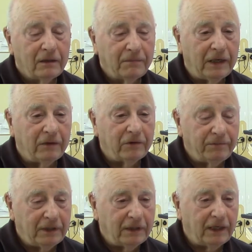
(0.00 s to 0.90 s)
But it would
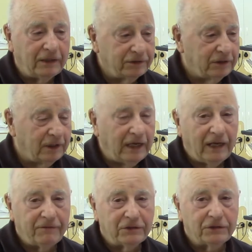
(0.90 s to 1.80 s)
be nice that I
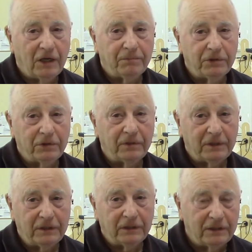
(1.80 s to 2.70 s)
have this
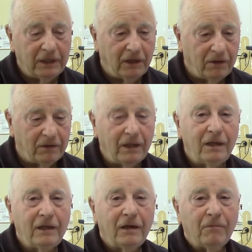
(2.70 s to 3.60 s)
opportunity to tell
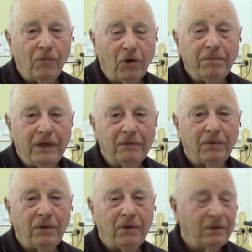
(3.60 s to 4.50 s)
more
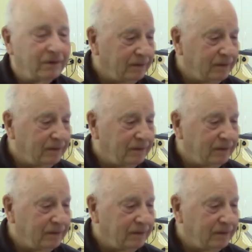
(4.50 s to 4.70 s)
people